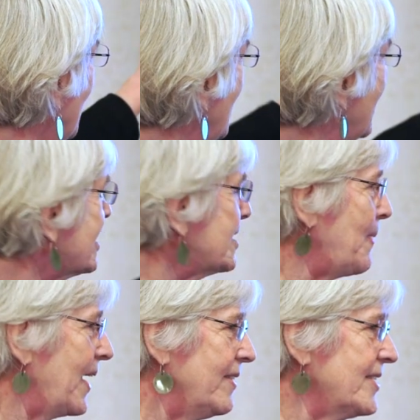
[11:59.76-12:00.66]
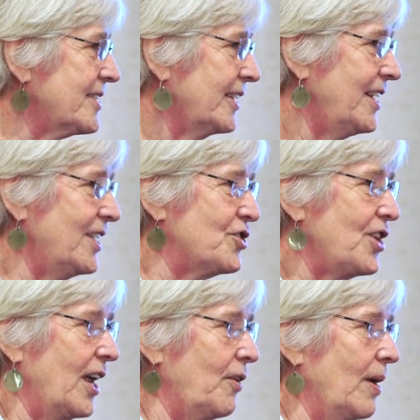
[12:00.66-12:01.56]
to expand this lineage
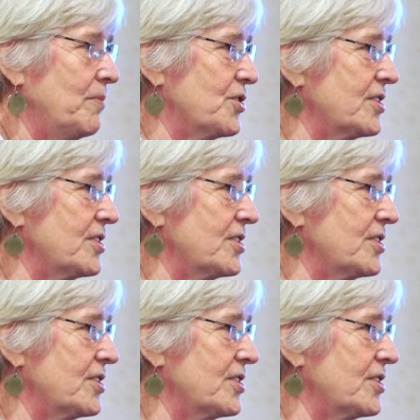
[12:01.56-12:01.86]
diagram